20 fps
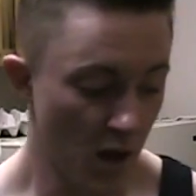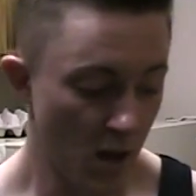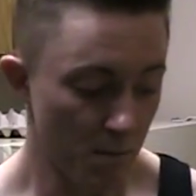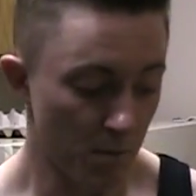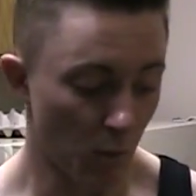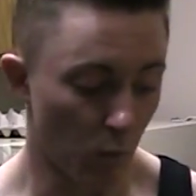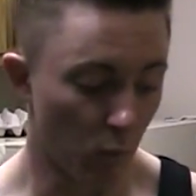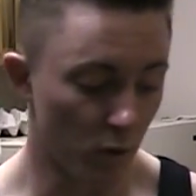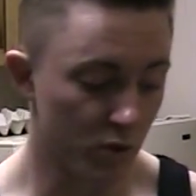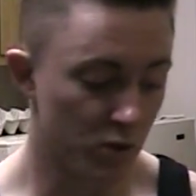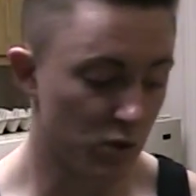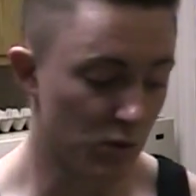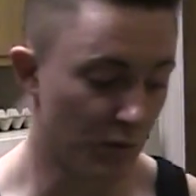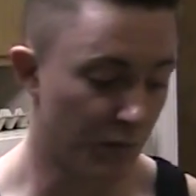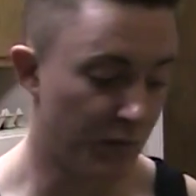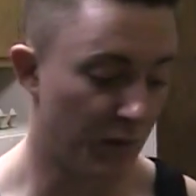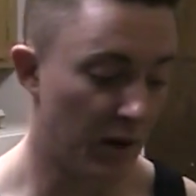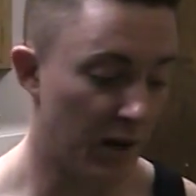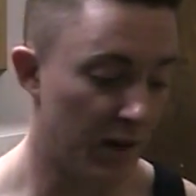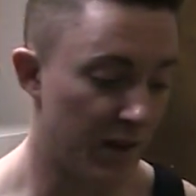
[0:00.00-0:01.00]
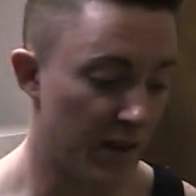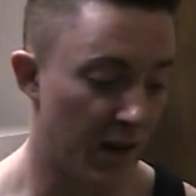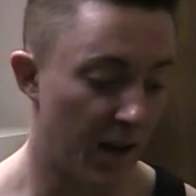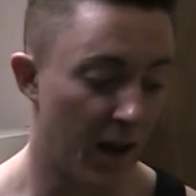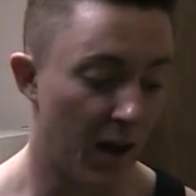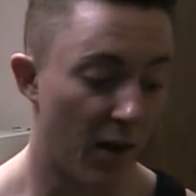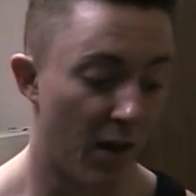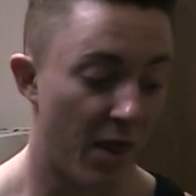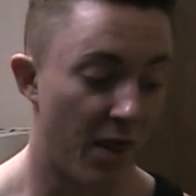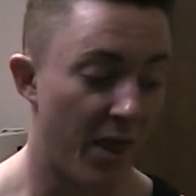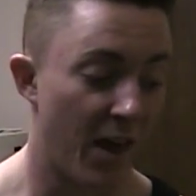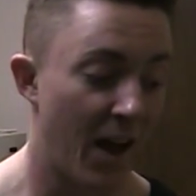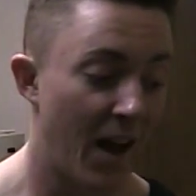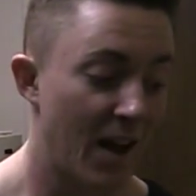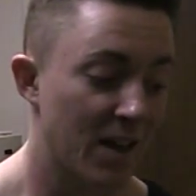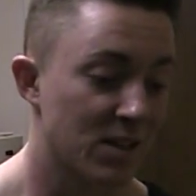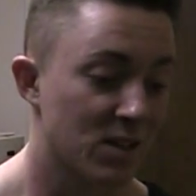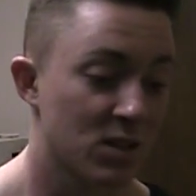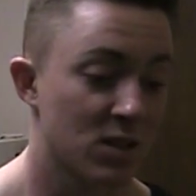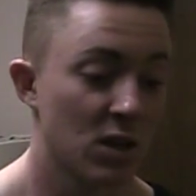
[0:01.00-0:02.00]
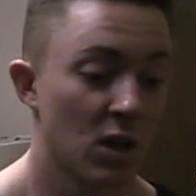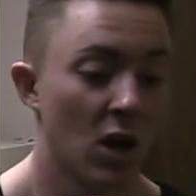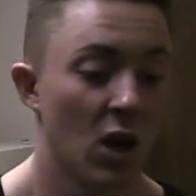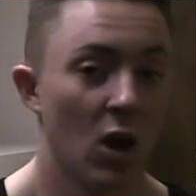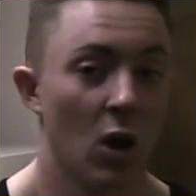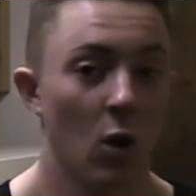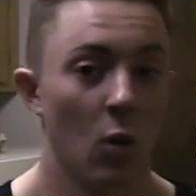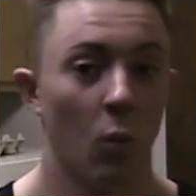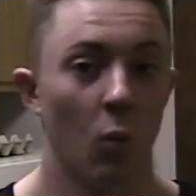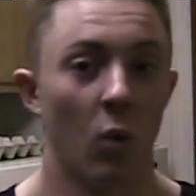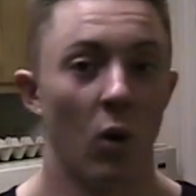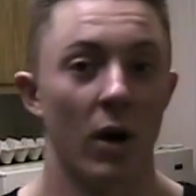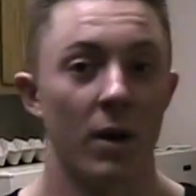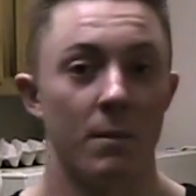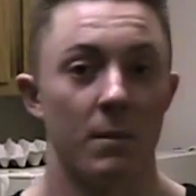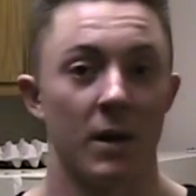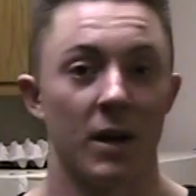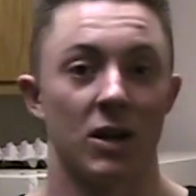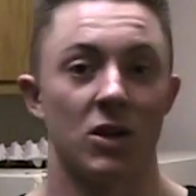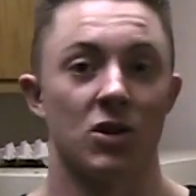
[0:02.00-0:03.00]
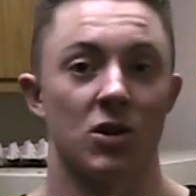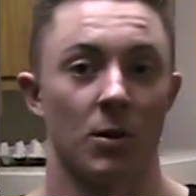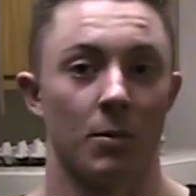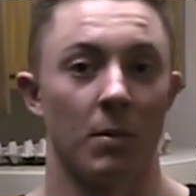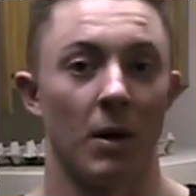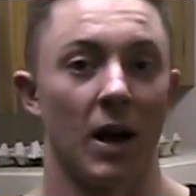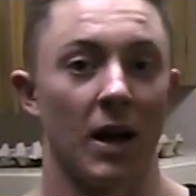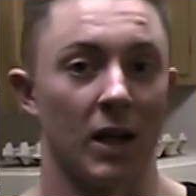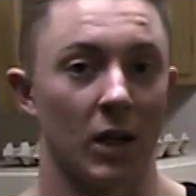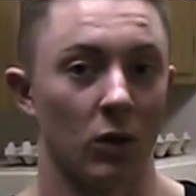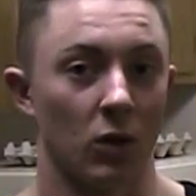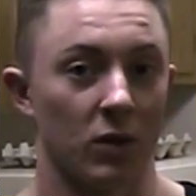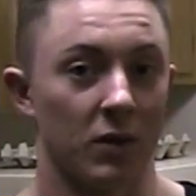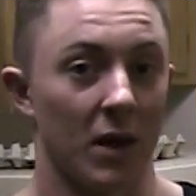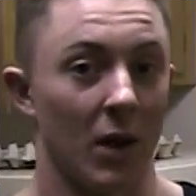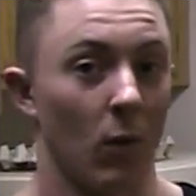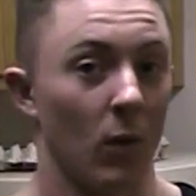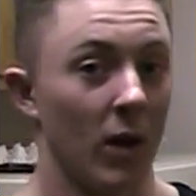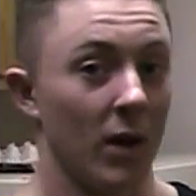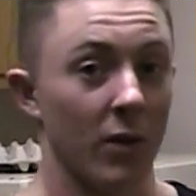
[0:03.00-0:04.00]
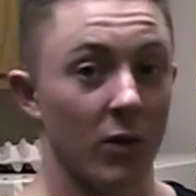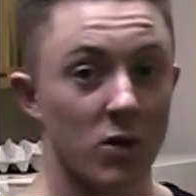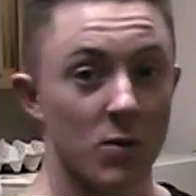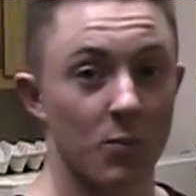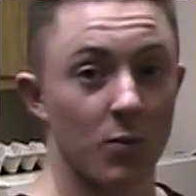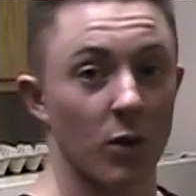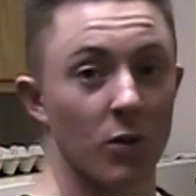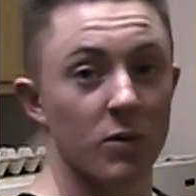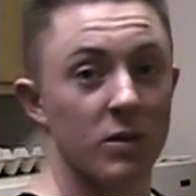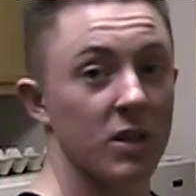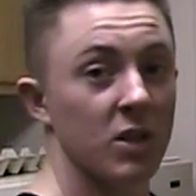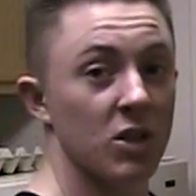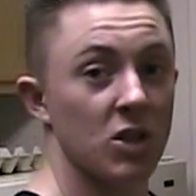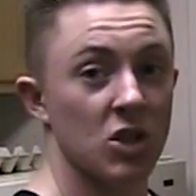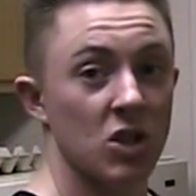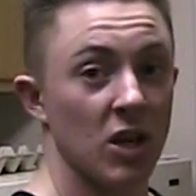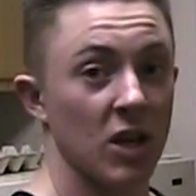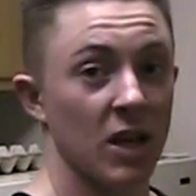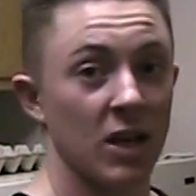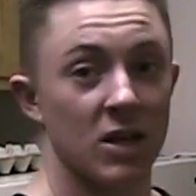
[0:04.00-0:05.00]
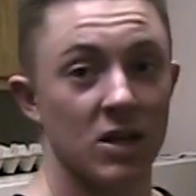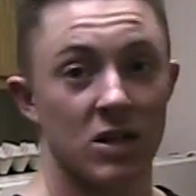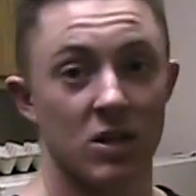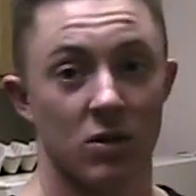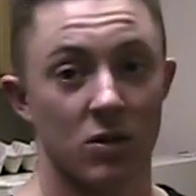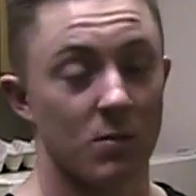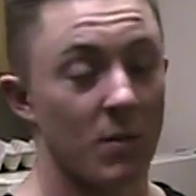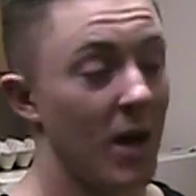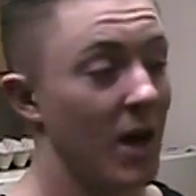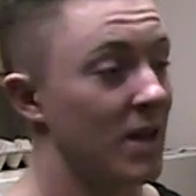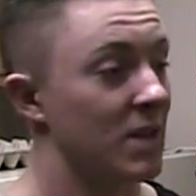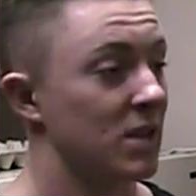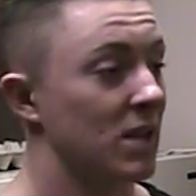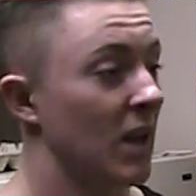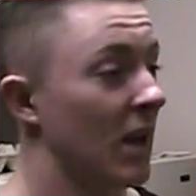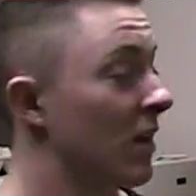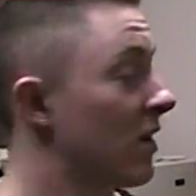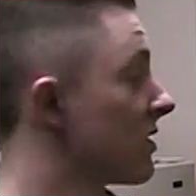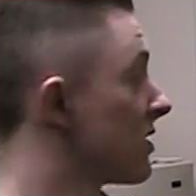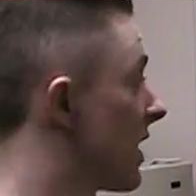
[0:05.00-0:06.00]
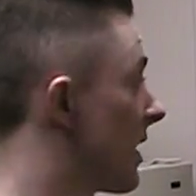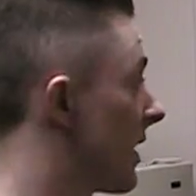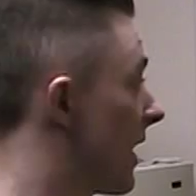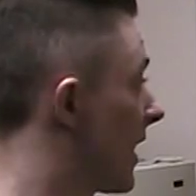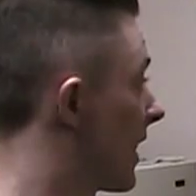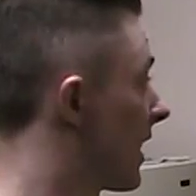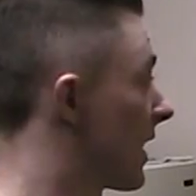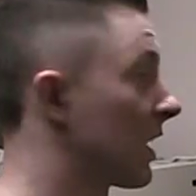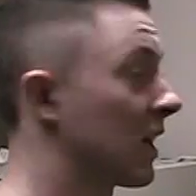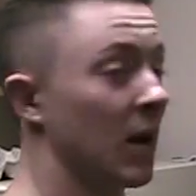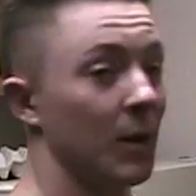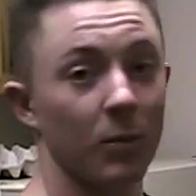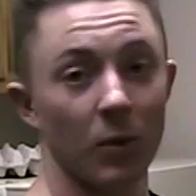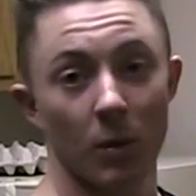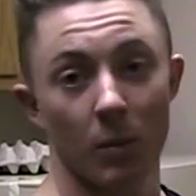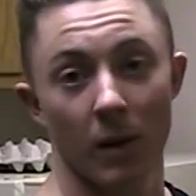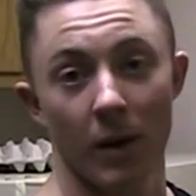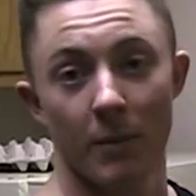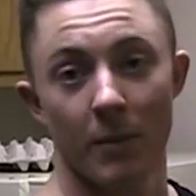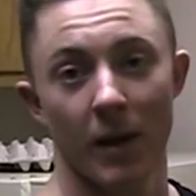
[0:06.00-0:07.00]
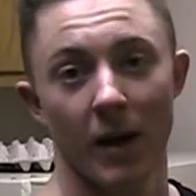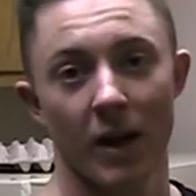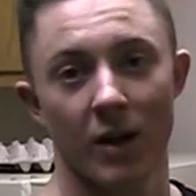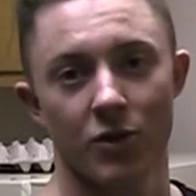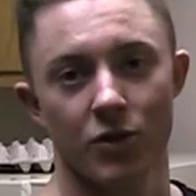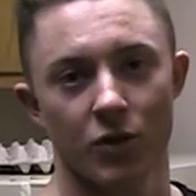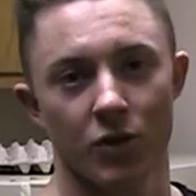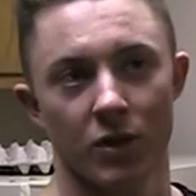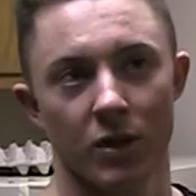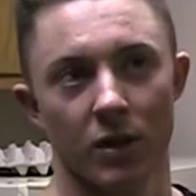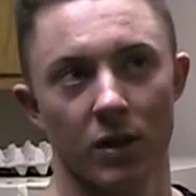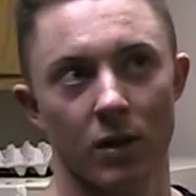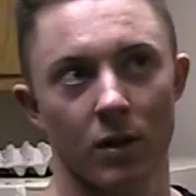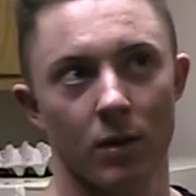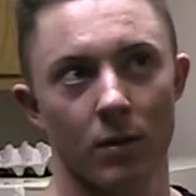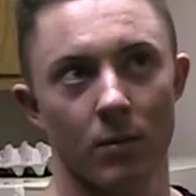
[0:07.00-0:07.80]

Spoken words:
But once you find that out, that's what makes your body look that way. Those protein shakes, those mass gainers, I got a couple in my pantry.